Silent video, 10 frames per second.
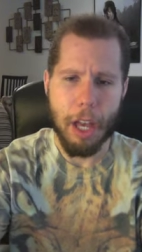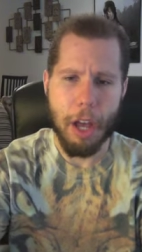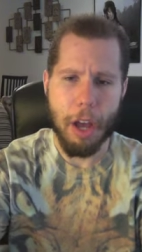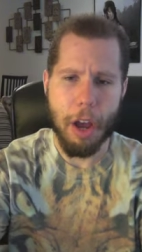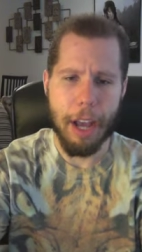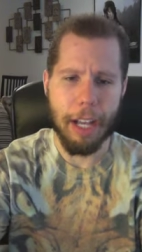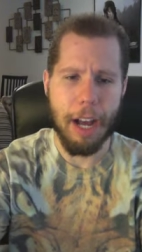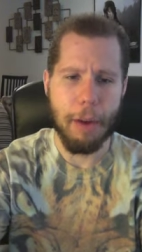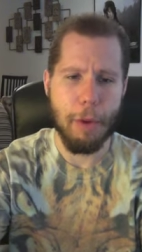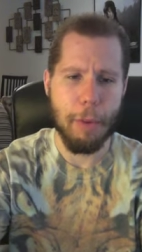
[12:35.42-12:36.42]
All right,
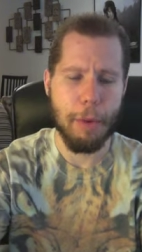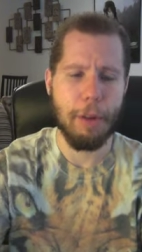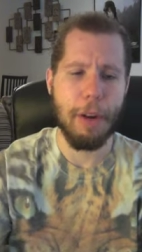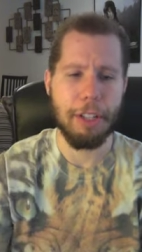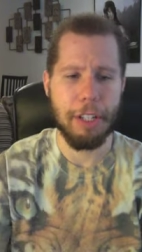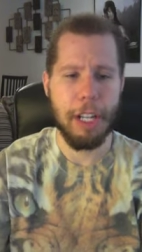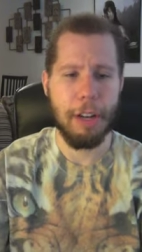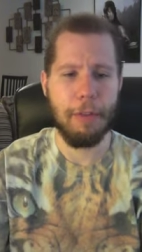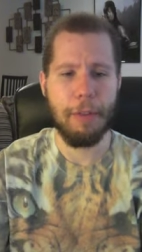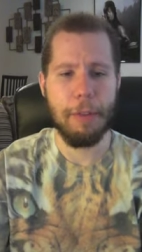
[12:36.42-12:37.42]
got one more question
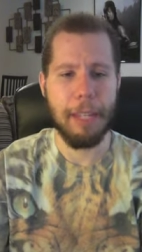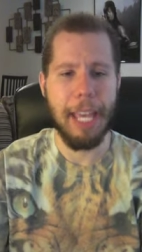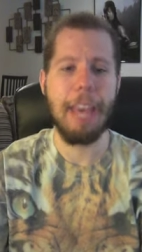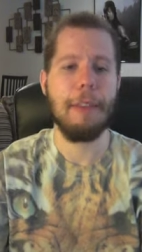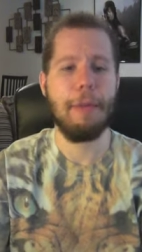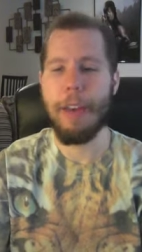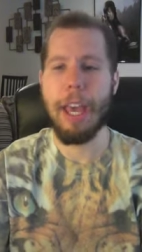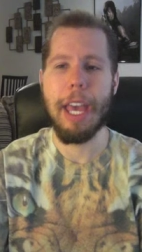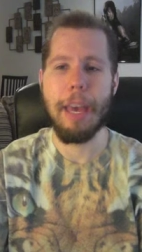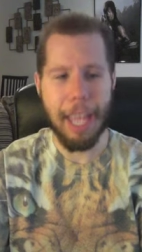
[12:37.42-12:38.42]
here from K
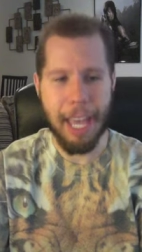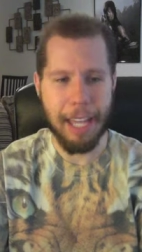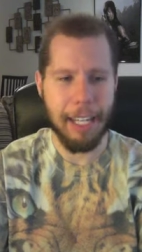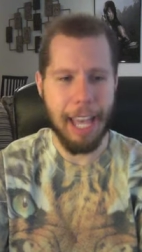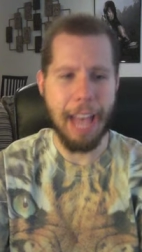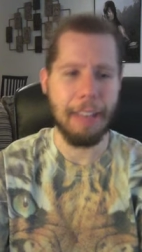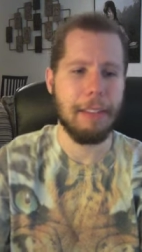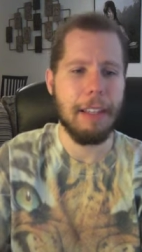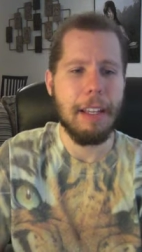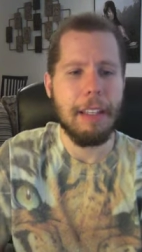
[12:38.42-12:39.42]
Fabe Candy
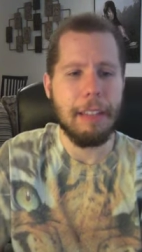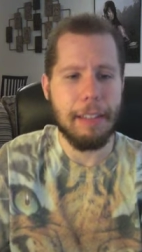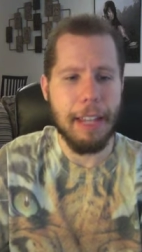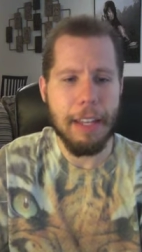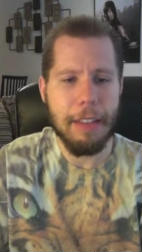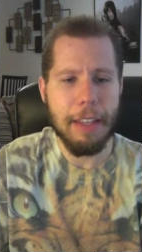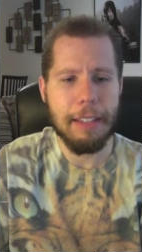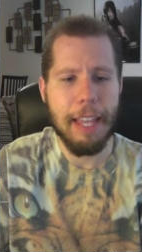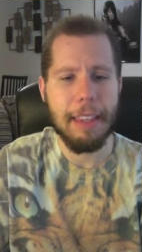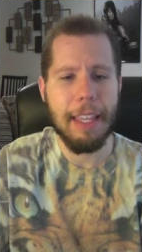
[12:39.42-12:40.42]
Ass. does
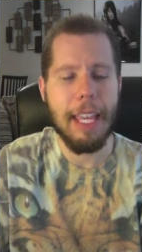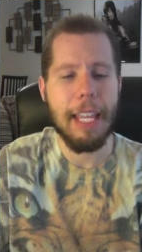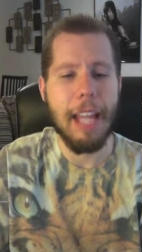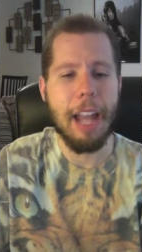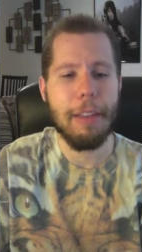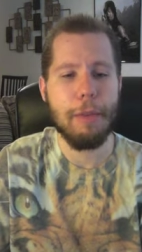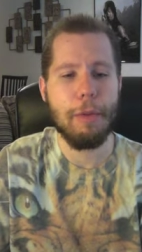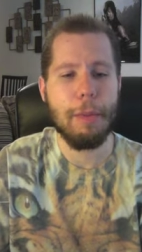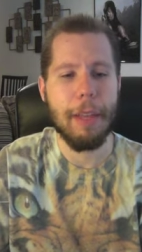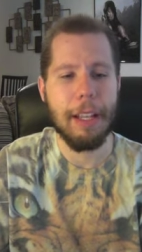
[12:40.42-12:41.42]
anything take the heat out of a
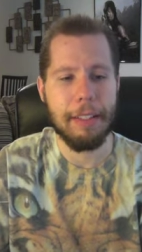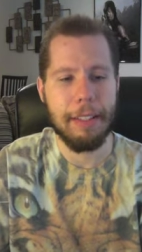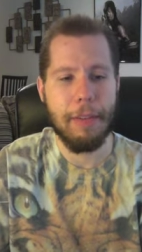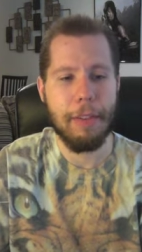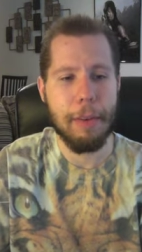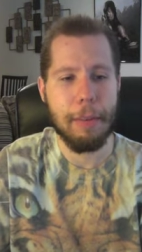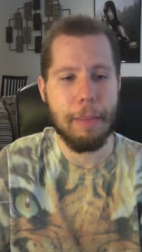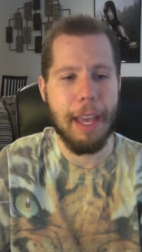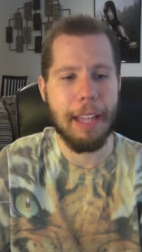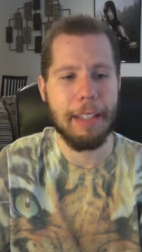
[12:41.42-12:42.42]
room like a Stephanie
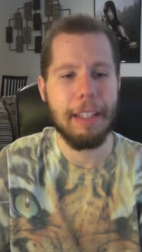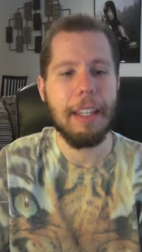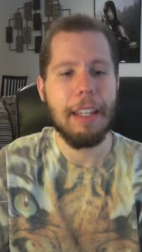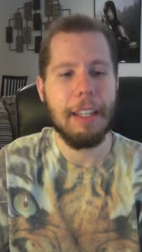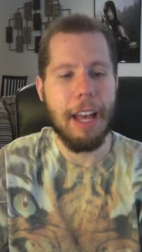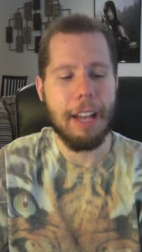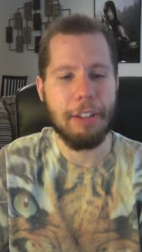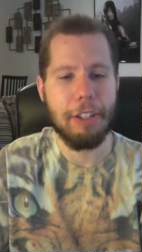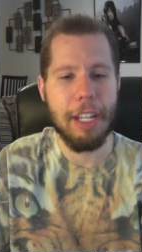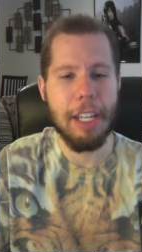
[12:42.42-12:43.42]
McMahon uh,
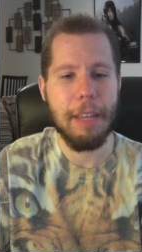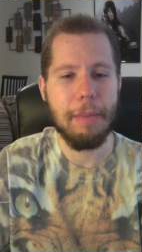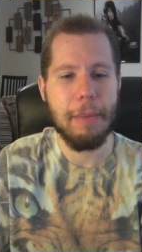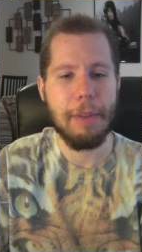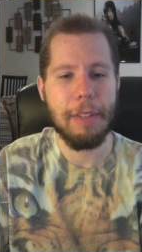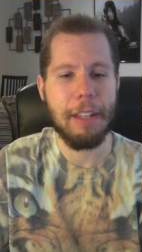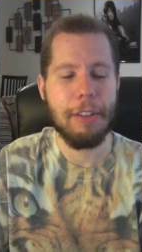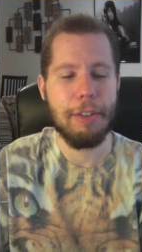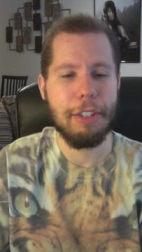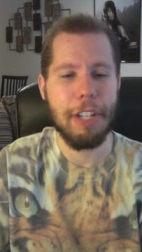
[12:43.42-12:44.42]
shitty music,
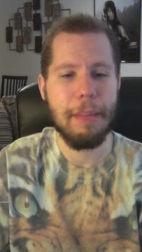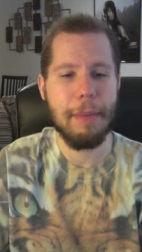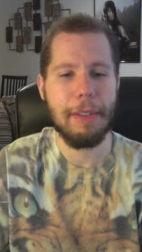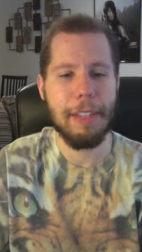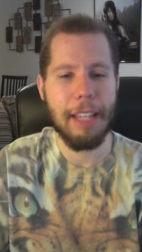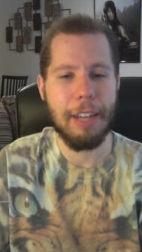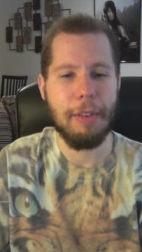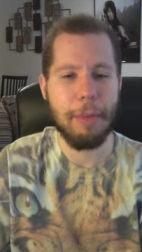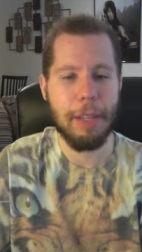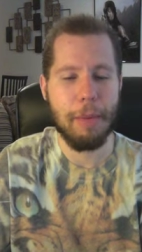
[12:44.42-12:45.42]
her shitty music
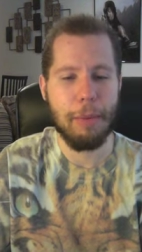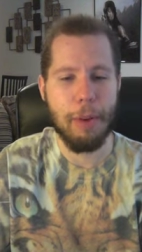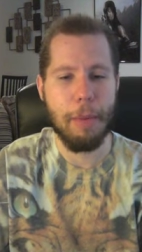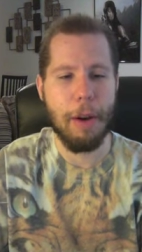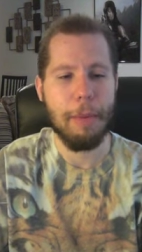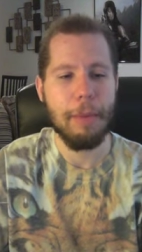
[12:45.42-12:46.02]
interrupting a promo?